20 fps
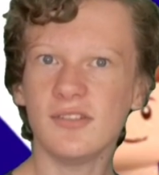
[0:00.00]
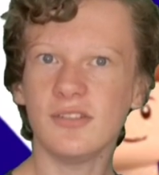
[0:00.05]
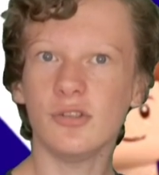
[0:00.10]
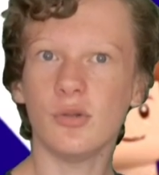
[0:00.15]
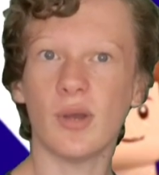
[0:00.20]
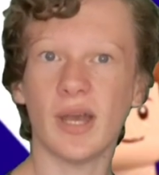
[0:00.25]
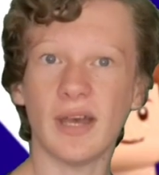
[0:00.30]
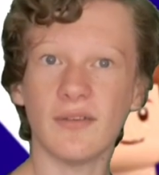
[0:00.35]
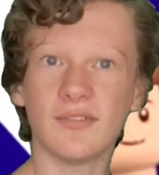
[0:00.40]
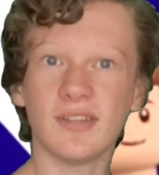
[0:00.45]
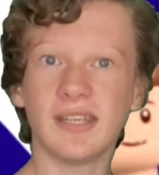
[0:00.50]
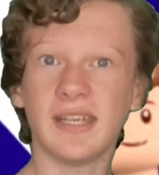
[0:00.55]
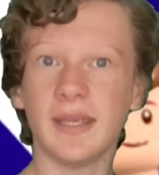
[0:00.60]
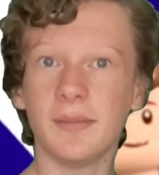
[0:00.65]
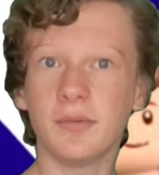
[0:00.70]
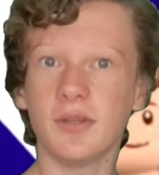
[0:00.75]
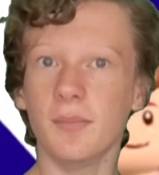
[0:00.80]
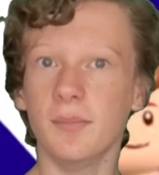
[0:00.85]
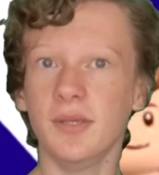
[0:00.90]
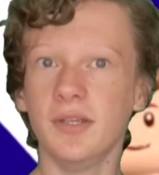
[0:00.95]
You have to keep
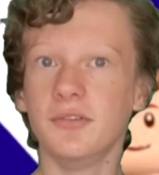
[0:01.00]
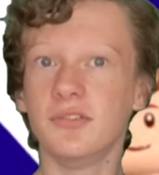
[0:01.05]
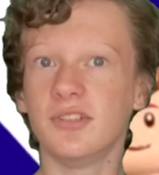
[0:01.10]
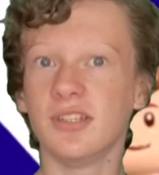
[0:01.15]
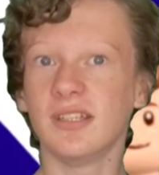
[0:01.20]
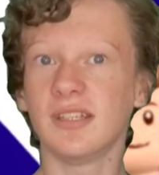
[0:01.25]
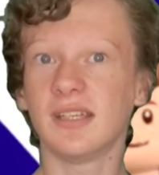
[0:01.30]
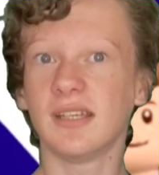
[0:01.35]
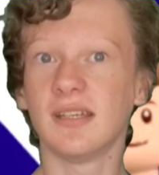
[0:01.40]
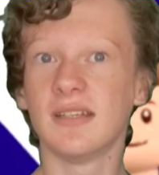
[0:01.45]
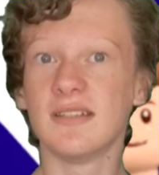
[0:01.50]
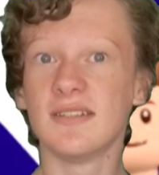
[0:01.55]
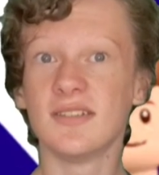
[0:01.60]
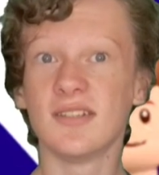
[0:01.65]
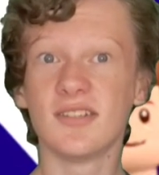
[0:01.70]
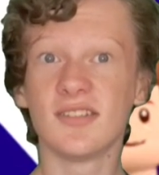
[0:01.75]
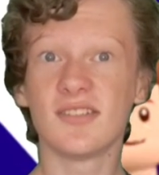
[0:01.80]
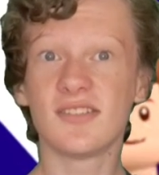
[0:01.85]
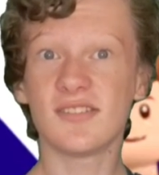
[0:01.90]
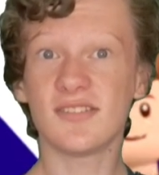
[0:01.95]
the music
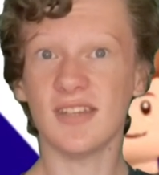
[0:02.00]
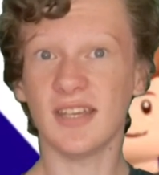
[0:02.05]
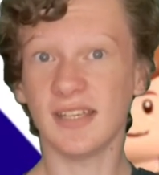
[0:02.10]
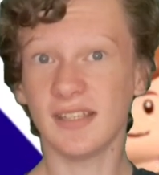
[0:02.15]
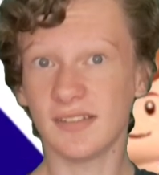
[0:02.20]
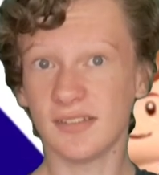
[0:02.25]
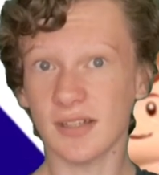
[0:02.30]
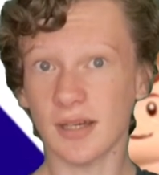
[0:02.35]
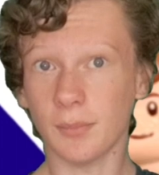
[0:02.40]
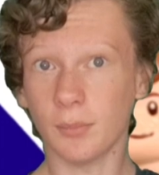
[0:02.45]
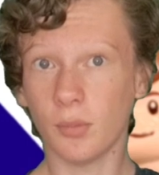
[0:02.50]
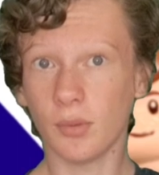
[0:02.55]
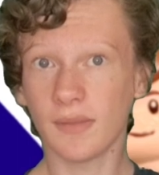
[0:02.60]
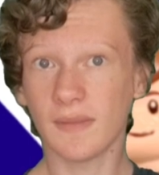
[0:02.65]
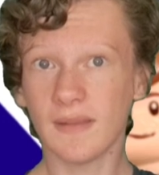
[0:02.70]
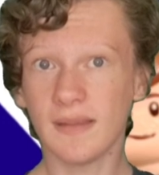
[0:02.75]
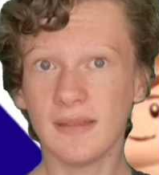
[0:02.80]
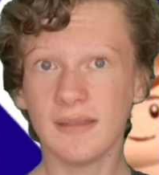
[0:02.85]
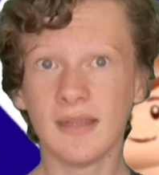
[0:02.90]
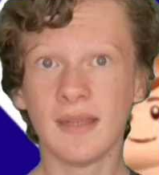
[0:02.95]
synced up with
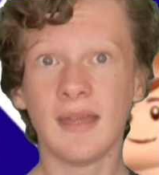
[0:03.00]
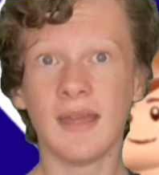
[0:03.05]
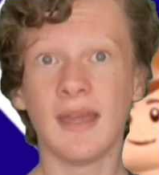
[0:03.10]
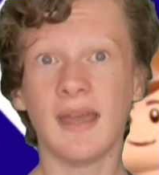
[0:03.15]
it.